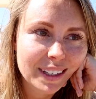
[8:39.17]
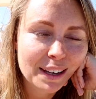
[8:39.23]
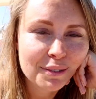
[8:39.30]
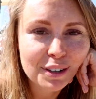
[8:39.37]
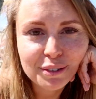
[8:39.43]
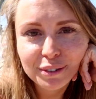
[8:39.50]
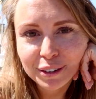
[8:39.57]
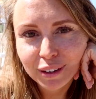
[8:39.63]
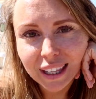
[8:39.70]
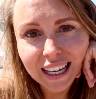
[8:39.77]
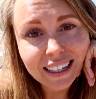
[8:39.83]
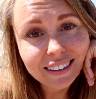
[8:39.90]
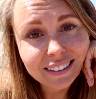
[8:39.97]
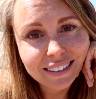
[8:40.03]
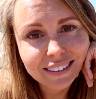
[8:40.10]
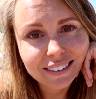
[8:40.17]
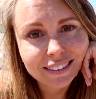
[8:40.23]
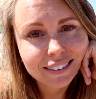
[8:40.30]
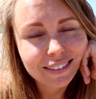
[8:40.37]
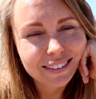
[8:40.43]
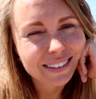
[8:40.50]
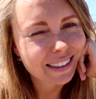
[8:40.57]
If you feel that,
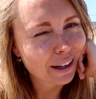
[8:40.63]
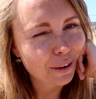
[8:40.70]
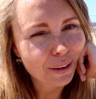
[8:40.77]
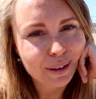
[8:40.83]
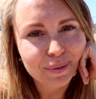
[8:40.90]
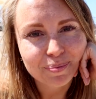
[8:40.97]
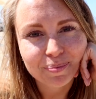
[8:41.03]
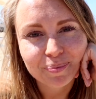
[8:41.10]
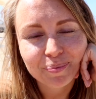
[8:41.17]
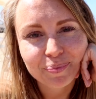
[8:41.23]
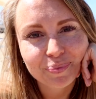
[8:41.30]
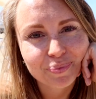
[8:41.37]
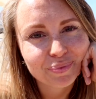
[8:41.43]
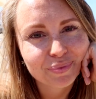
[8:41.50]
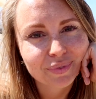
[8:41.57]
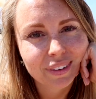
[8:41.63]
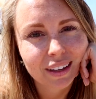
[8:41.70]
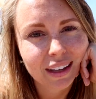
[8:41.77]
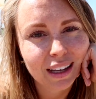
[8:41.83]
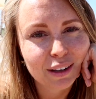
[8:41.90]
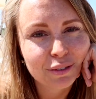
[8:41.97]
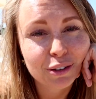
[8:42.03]
tell them.
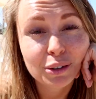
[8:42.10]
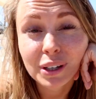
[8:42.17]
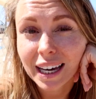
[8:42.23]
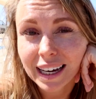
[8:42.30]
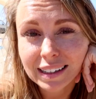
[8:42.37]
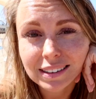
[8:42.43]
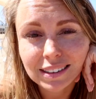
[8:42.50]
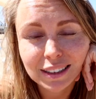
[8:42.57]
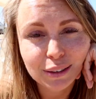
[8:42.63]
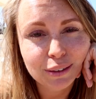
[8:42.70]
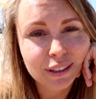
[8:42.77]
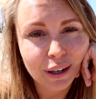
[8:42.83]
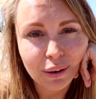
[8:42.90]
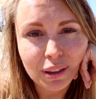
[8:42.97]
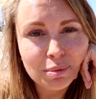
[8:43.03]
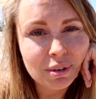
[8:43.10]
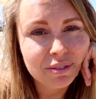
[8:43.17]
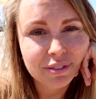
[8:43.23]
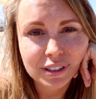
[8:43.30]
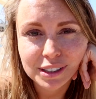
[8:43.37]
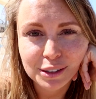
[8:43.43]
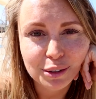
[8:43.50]
If you can still tell them
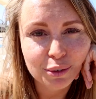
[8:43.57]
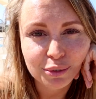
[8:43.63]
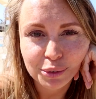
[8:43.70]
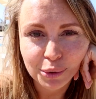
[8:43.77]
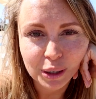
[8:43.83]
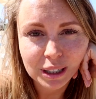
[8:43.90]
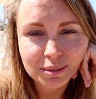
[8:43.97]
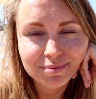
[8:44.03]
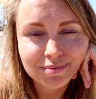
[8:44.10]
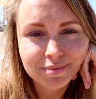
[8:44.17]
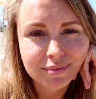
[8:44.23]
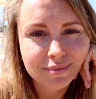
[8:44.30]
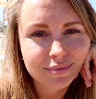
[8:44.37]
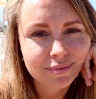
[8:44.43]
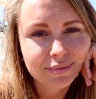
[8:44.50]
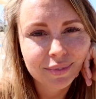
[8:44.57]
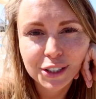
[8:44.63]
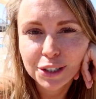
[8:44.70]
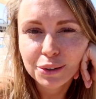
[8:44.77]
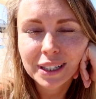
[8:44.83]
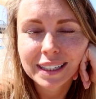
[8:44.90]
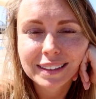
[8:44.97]
in physical form,
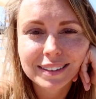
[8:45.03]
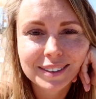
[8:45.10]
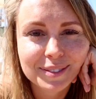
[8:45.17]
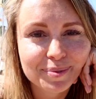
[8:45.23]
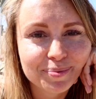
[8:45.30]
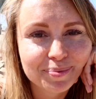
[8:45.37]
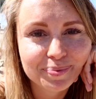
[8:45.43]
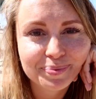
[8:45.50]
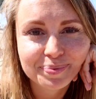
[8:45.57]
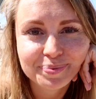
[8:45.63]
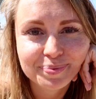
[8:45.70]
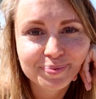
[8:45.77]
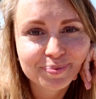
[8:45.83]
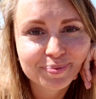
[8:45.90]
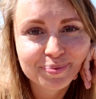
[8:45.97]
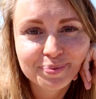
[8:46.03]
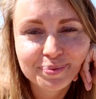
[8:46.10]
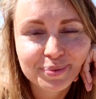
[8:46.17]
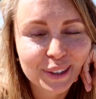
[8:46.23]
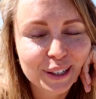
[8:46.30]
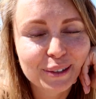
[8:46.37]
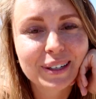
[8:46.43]
do it.
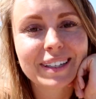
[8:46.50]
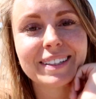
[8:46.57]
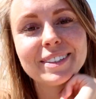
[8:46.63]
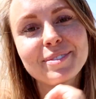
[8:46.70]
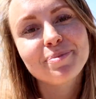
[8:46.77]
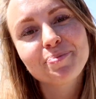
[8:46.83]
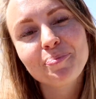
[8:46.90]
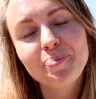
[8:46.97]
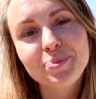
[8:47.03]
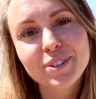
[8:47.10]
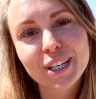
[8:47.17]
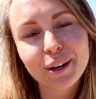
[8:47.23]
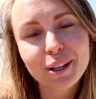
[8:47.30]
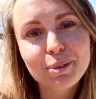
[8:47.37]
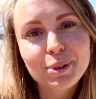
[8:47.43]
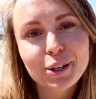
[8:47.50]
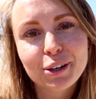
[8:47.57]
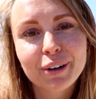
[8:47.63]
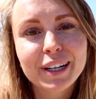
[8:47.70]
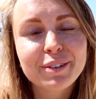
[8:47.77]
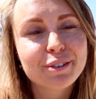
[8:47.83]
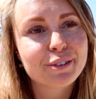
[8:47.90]
Do it. Tell them you're
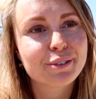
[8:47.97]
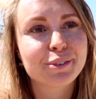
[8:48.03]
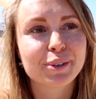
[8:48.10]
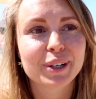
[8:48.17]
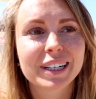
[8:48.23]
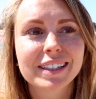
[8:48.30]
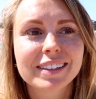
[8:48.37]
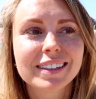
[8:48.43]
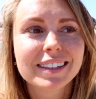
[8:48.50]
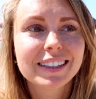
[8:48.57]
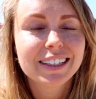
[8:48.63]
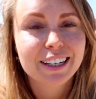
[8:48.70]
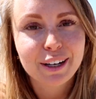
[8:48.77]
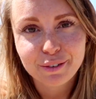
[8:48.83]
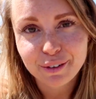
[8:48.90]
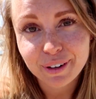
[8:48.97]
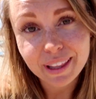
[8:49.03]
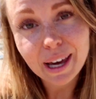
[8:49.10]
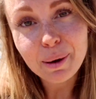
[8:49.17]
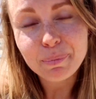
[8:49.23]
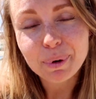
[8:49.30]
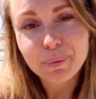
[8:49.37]
grateful for for
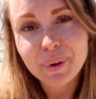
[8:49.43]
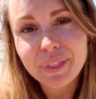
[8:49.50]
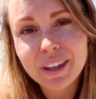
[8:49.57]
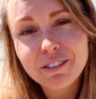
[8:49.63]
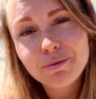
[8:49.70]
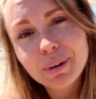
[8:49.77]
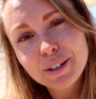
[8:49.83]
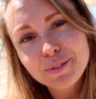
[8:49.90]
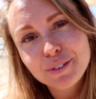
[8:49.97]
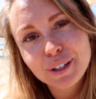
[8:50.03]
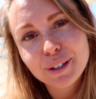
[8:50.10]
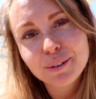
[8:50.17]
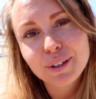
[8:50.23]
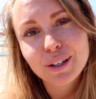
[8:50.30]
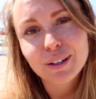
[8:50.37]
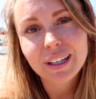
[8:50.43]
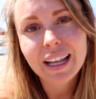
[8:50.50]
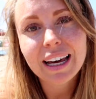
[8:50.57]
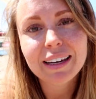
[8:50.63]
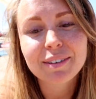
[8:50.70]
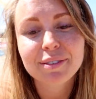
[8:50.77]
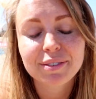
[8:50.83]
them and what they've meant for you in your
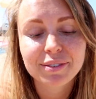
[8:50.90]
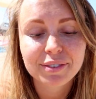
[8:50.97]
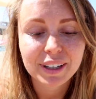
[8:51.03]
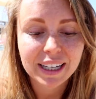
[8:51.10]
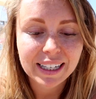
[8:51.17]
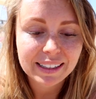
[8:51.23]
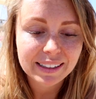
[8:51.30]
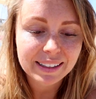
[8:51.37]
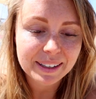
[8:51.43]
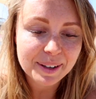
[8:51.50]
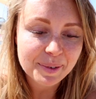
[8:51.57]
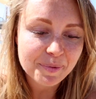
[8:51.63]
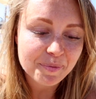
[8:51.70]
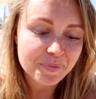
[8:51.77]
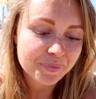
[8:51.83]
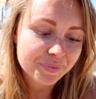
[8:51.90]
life. And um,